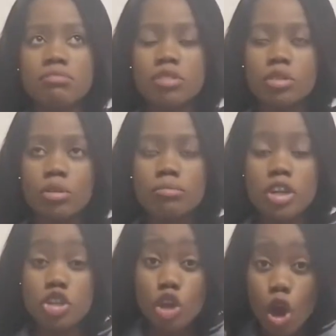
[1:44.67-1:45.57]

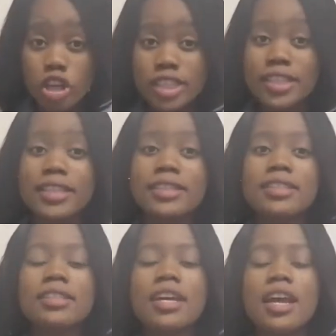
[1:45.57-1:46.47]
matured
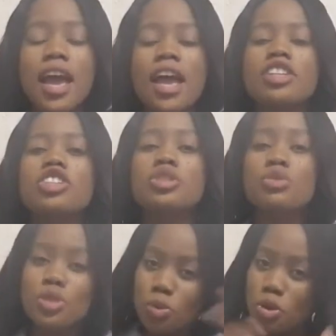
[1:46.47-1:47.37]
lady, and she
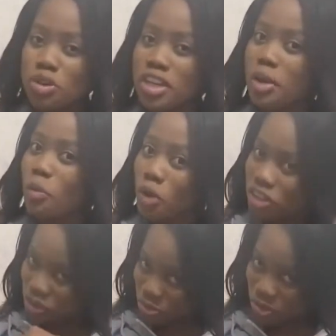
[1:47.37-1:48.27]
was wearing a
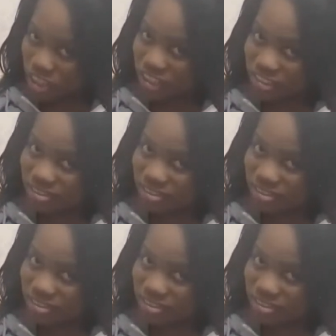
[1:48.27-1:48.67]
wedding ring.